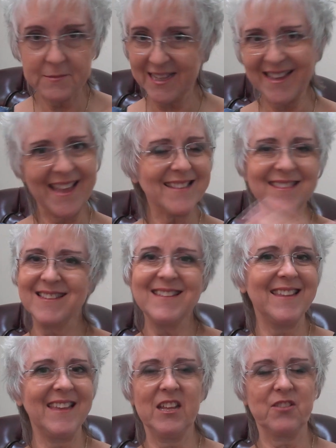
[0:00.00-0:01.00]
The cat
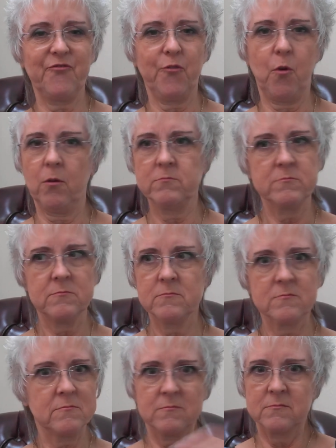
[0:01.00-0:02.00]
didn't eat for,
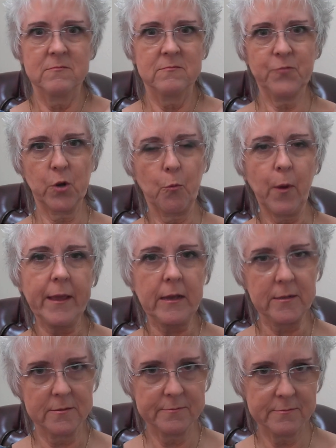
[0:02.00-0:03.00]
for a
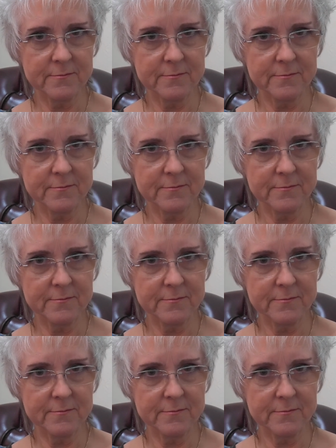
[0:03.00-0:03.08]
week,